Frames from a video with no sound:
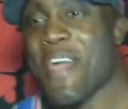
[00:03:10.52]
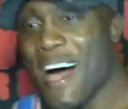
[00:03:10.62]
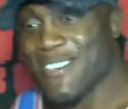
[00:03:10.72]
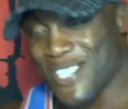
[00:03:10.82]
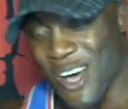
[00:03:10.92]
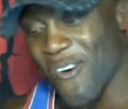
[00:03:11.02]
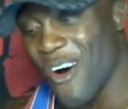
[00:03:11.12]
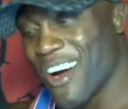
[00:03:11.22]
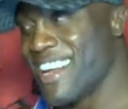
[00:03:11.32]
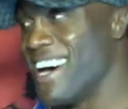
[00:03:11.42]
I'm still
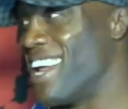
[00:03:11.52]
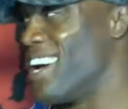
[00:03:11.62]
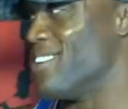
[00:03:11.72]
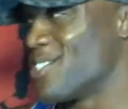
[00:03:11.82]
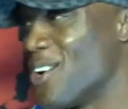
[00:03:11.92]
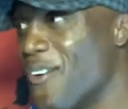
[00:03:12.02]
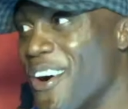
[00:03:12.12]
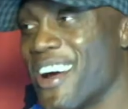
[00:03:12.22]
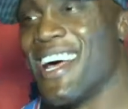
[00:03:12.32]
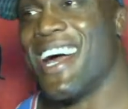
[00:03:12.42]
working on it.
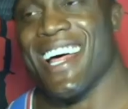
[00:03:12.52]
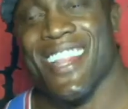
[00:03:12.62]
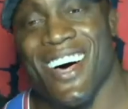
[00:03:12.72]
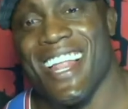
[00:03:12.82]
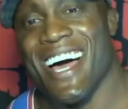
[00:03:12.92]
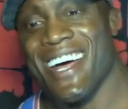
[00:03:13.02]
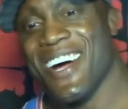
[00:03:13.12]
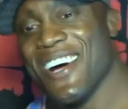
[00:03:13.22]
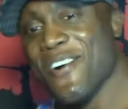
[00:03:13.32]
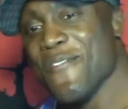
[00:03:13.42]
A little later.